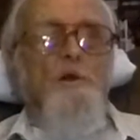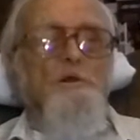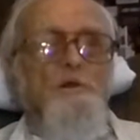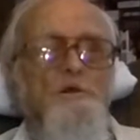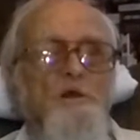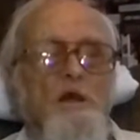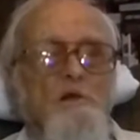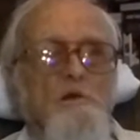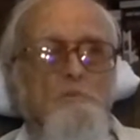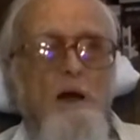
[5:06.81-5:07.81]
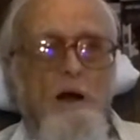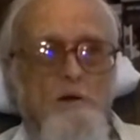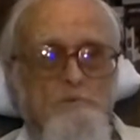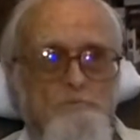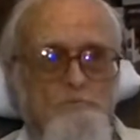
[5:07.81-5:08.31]
wanted to tell you
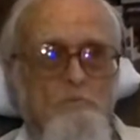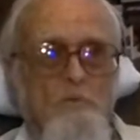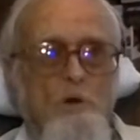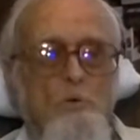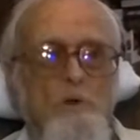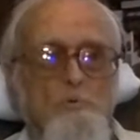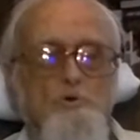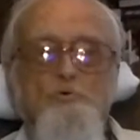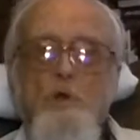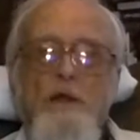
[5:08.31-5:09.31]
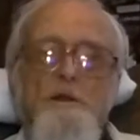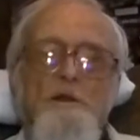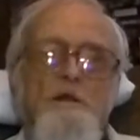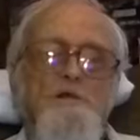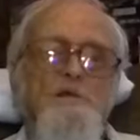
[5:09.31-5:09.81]
about, we was
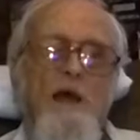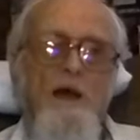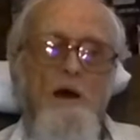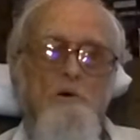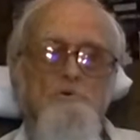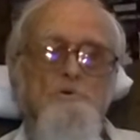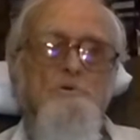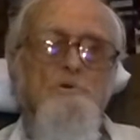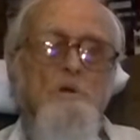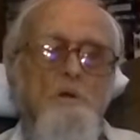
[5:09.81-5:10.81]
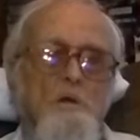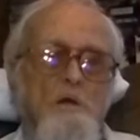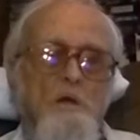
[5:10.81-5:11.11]
renting this house,